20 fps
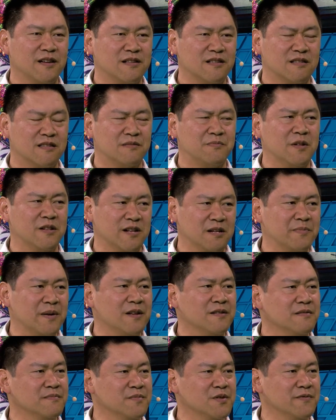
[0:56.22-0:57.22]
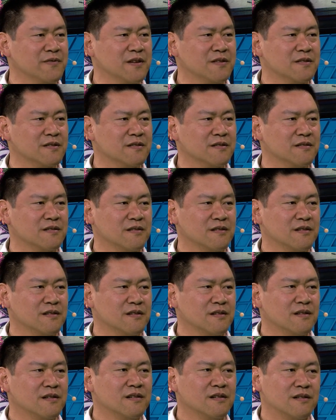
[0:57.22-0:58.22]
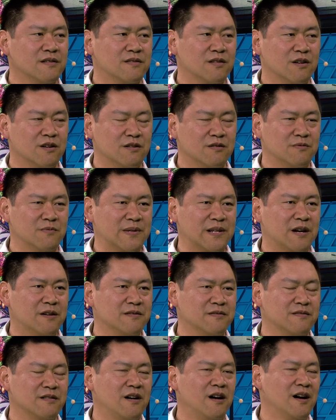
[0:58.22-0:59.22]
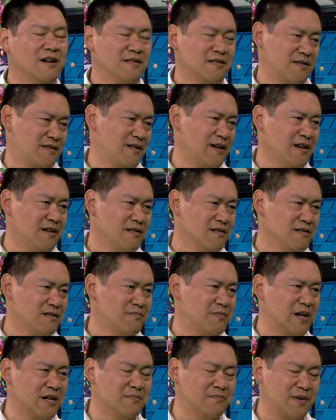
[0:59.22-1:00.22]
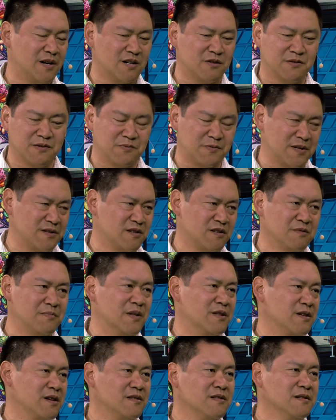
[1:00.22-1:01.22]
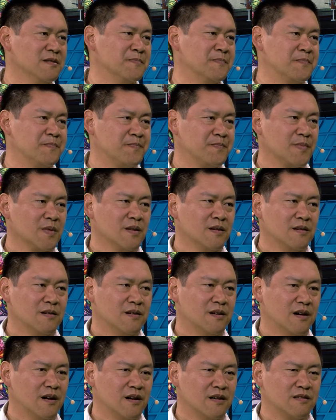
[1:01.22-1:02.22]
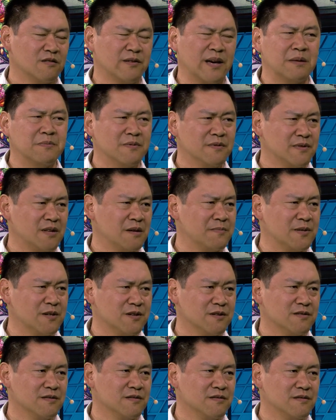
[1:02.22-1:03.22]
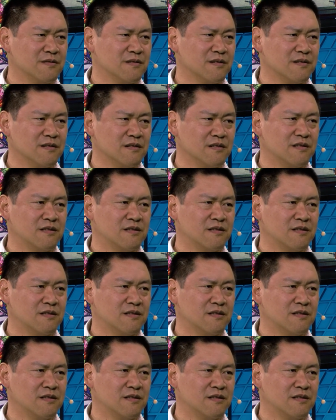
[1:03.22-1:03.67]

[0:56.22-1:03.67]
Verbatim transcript: and small independent movies. Okay. So when I was on set, bread and butter was one to two million. Uh, so MOWs and